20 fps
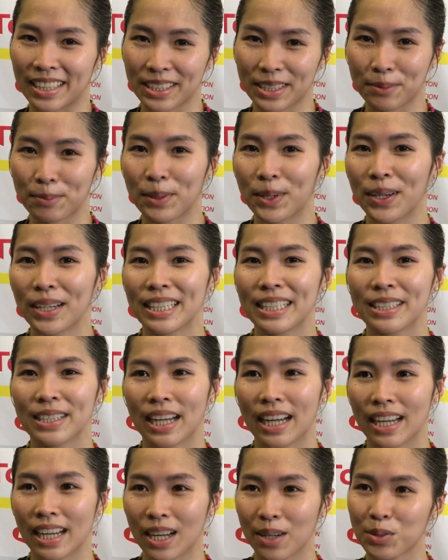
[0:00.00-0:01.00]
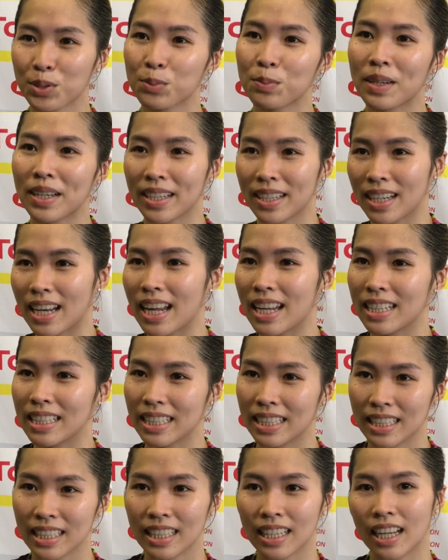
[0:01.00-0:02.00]
the point, I have to play
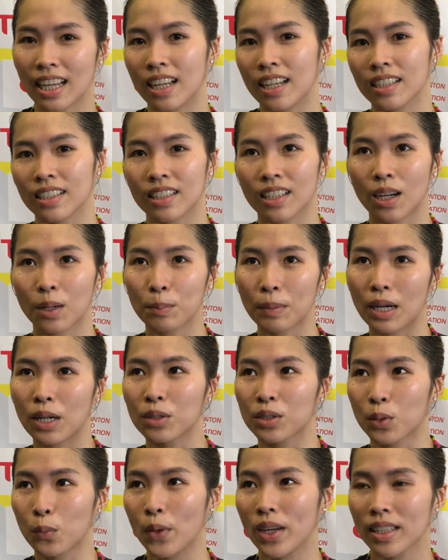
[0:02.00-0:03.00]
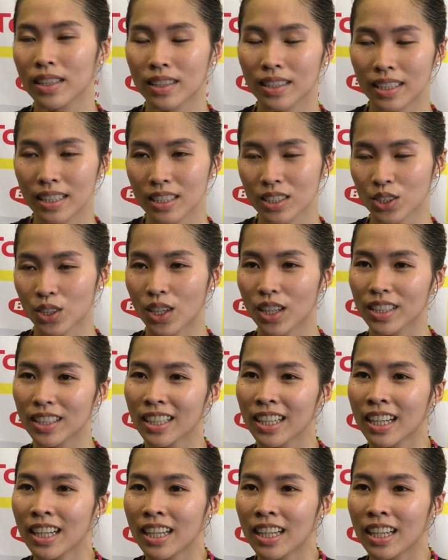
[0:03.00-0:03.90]
rally and about 20 shot.